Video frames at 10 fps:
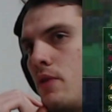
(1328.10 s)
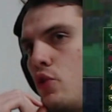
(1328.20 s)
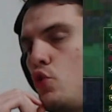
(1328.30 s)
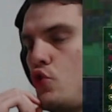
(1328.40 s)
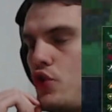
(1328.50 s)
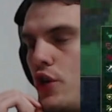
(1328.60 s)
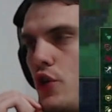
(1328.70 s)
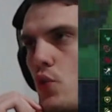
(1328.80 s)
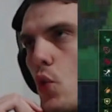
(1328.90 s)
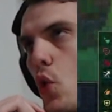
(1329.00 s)
usually
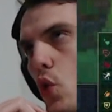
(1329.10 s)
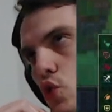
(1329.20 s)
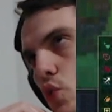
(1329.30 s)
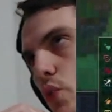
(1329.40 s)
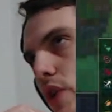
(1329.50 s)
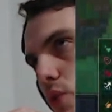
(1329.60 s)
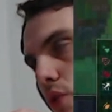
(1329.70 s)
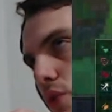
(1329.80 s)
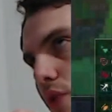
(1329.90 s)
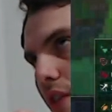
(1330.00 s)
yeah. you also want to do
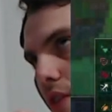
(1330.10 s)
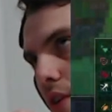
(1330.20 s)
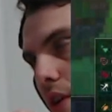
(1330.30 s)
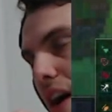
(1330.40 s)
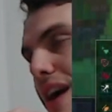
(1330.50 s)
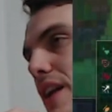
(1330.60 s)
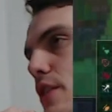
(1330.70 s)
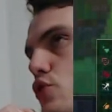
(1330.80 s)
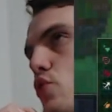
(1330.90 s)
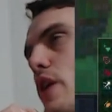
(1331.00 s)
the right thing
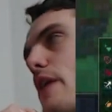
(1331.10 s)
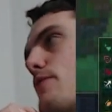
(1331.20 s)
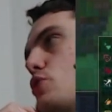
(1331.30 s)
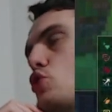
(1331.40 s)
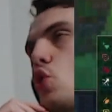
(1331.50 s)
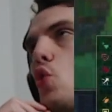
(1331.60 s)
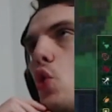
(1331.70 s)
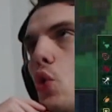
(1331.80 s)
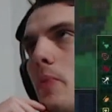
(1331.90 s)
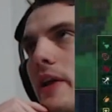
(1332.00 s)
unless you have so
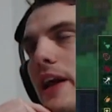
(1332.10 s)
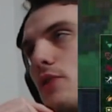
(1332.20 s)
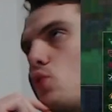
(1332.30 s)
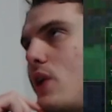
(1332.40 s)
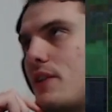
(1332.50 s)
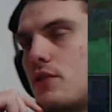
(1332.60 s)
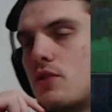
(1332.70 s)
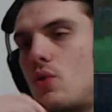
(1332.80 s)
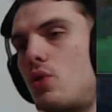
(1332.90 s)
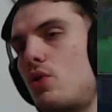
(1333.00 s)
low money, like
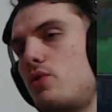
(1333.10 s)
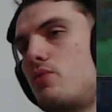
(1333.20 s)
200 gold,